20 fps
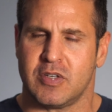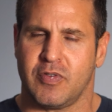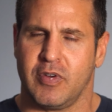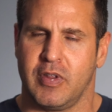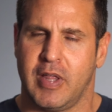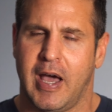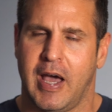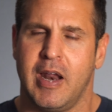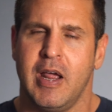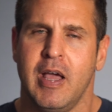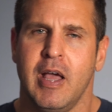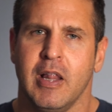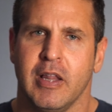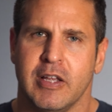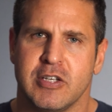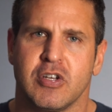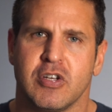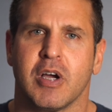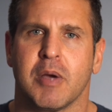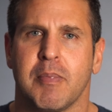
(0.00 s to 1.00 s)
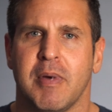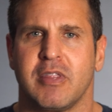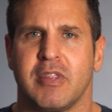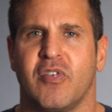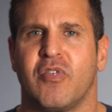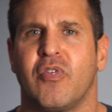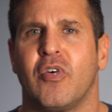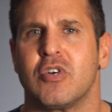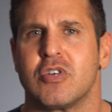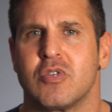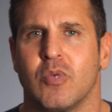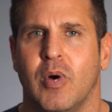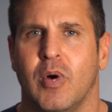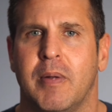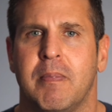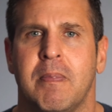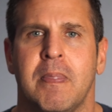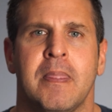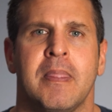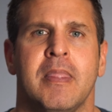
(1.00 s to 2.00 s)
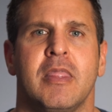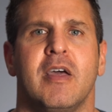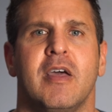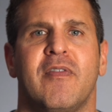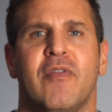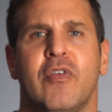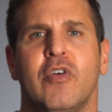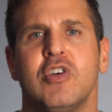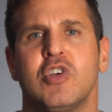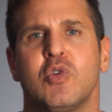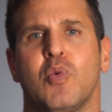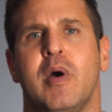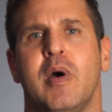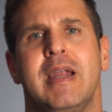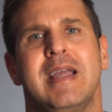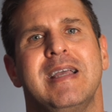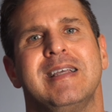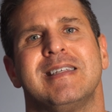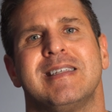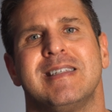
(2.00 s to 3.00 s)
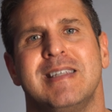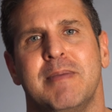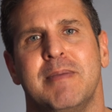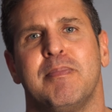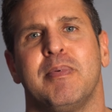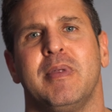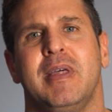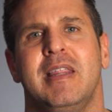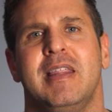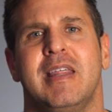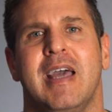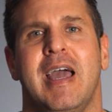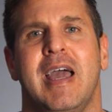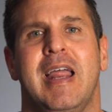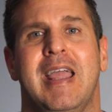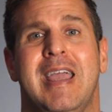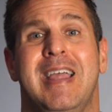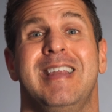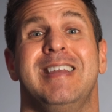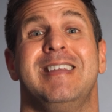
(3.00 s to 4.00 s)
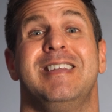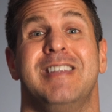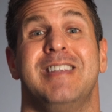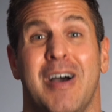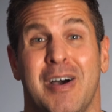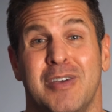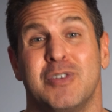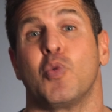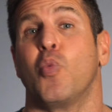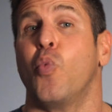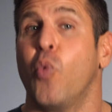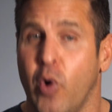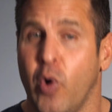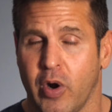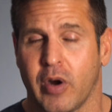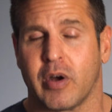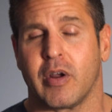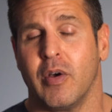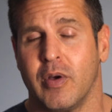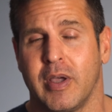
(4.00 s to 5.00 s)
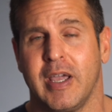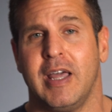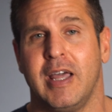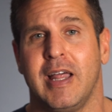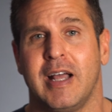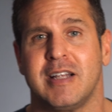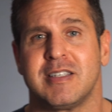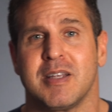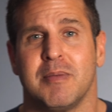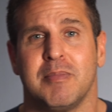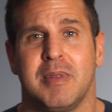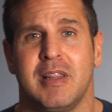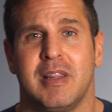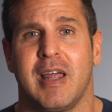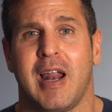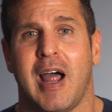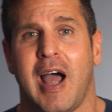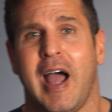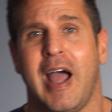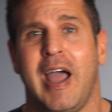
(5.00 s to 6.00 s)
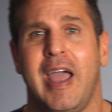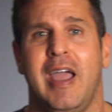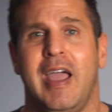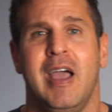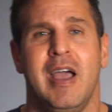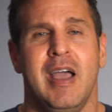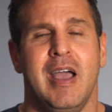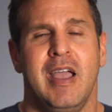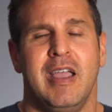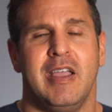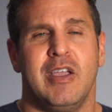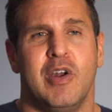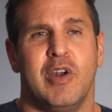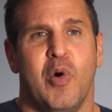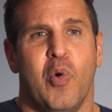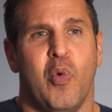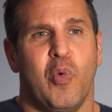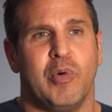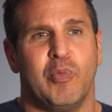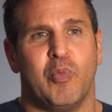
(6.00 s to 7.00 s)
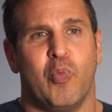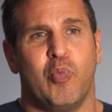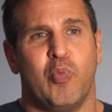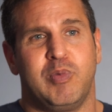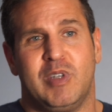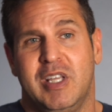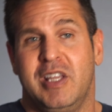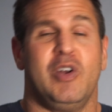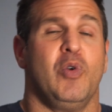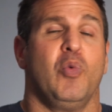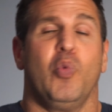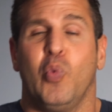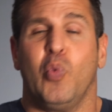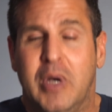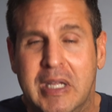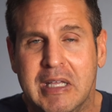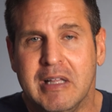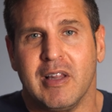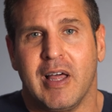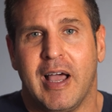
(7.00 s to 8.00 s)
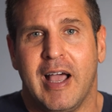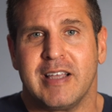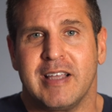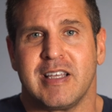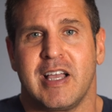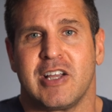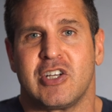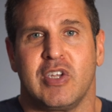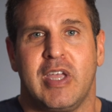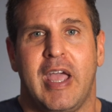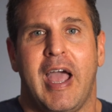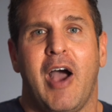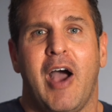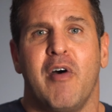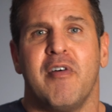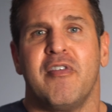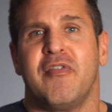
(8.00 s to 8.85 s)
for that. Let's talk about the first one. The first one is simply that it does work, okay? That's something that I, you know, didn't realize actually how